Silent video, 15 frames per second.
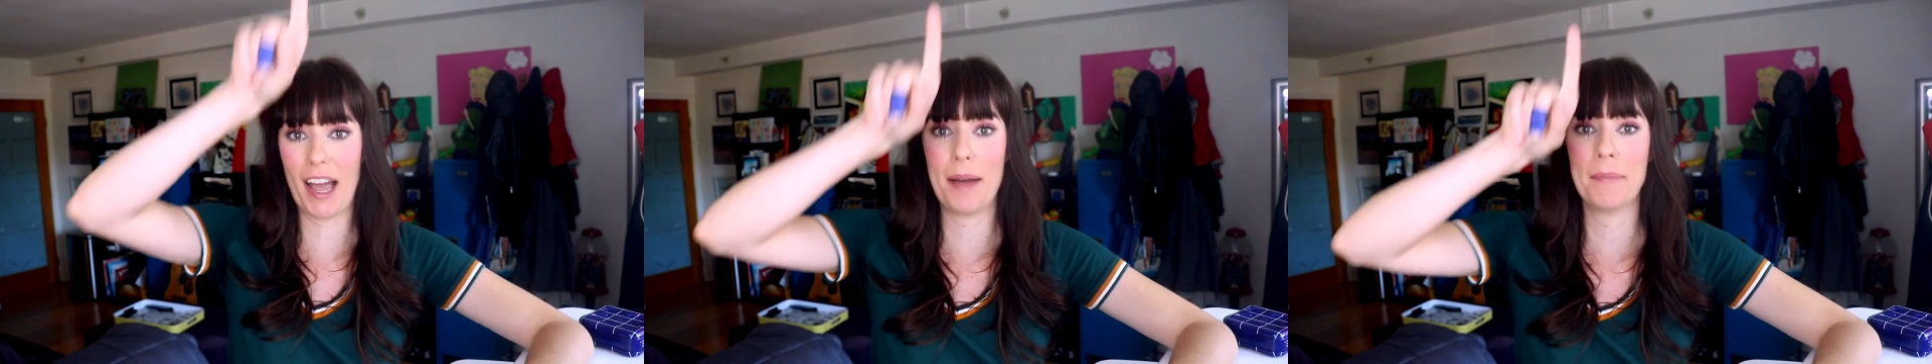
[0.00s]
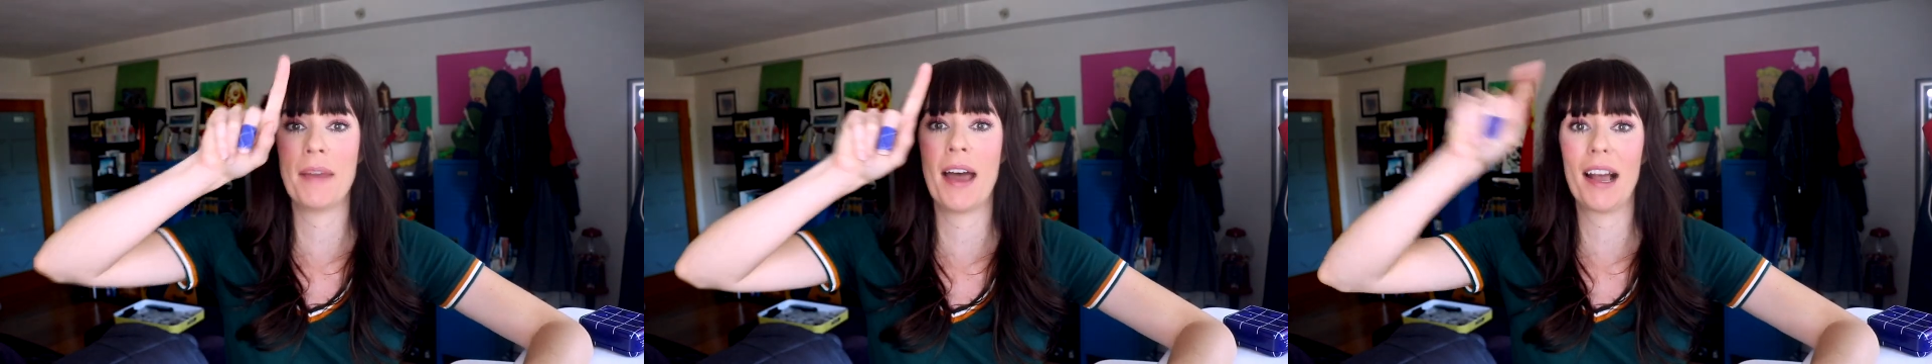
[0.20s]

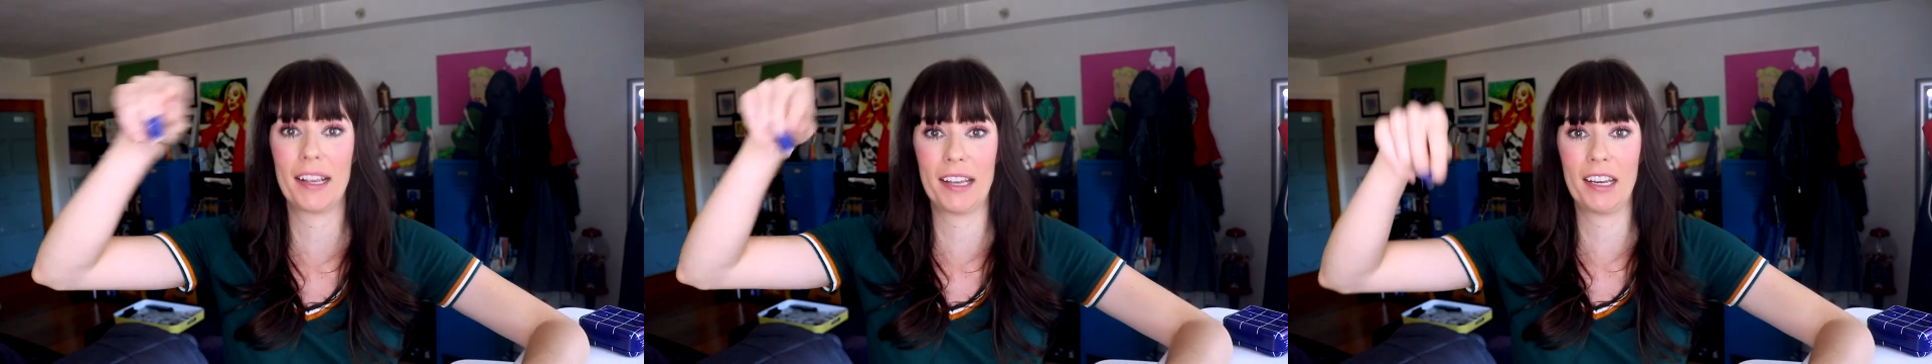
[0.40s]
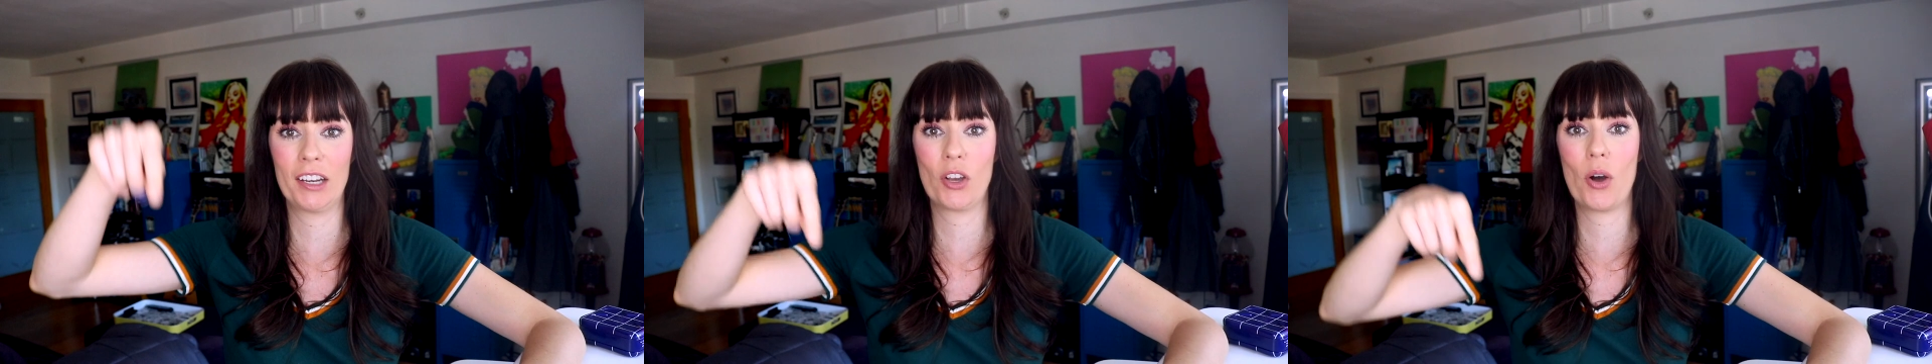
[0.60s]
I'm
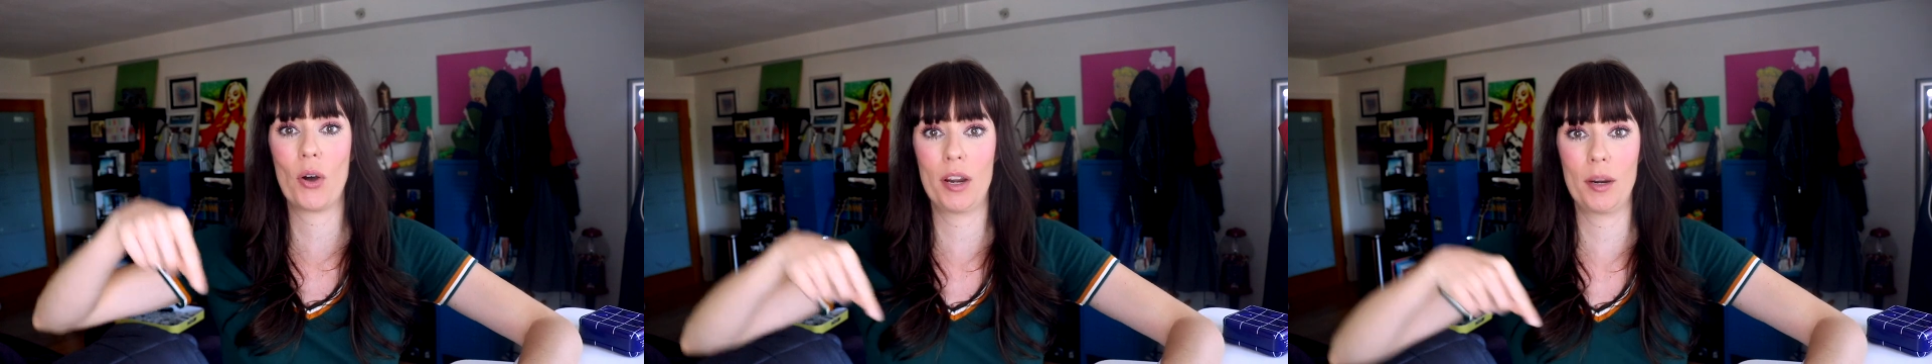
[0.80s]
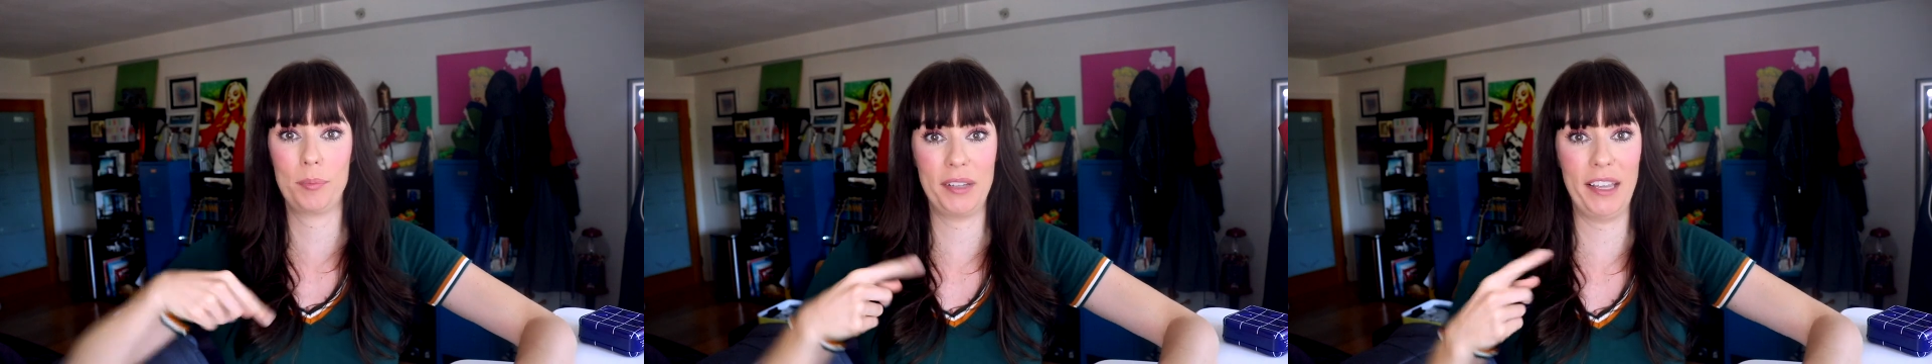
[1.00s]
not going to go
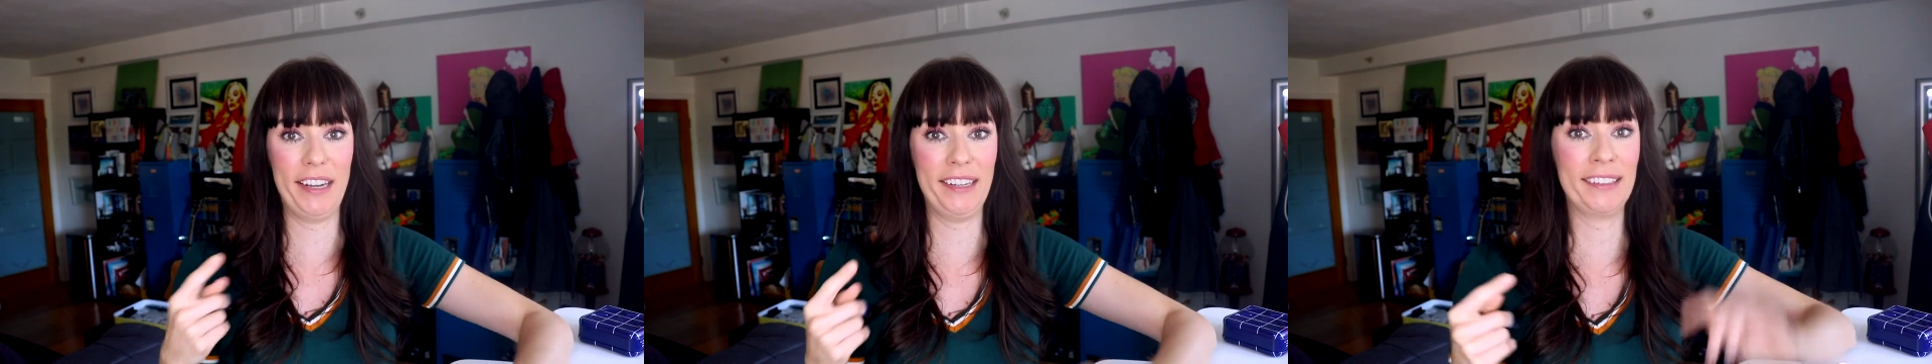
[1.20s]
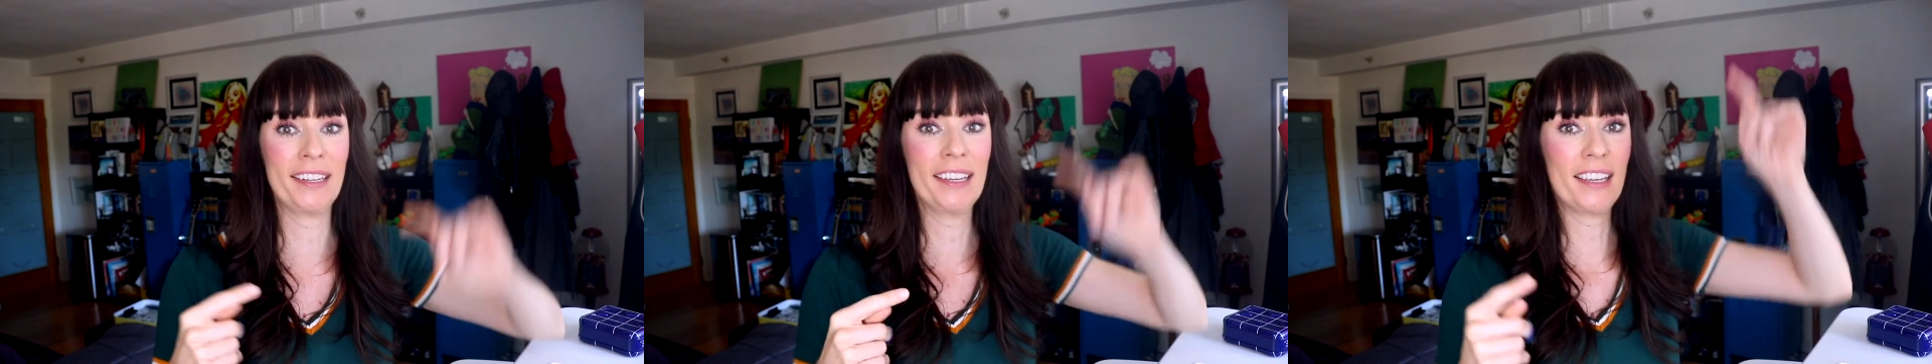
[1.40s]
on a
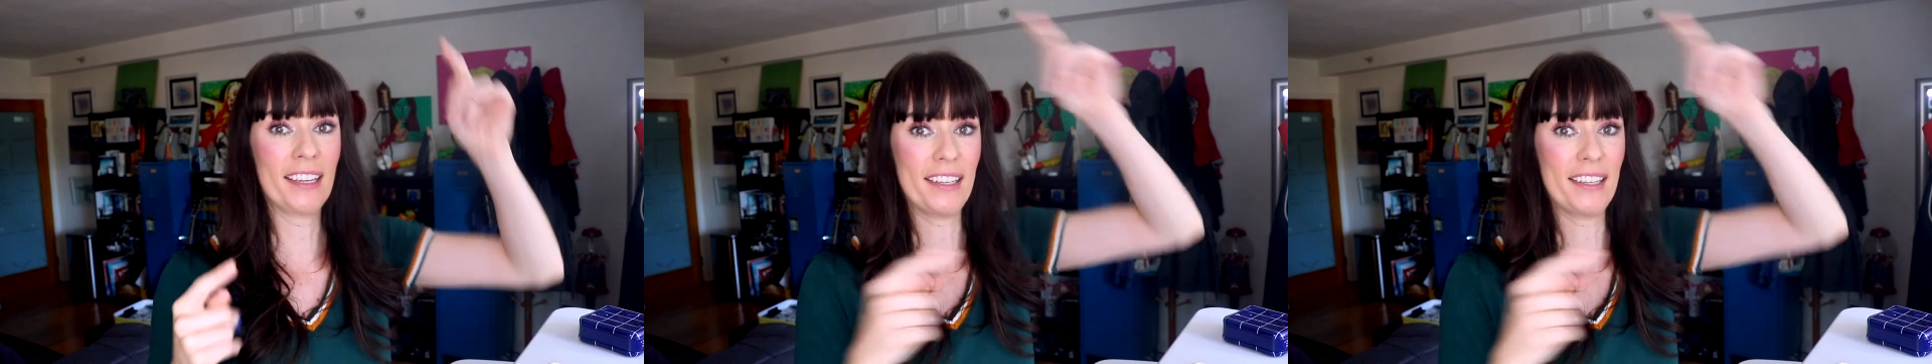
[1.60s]
plane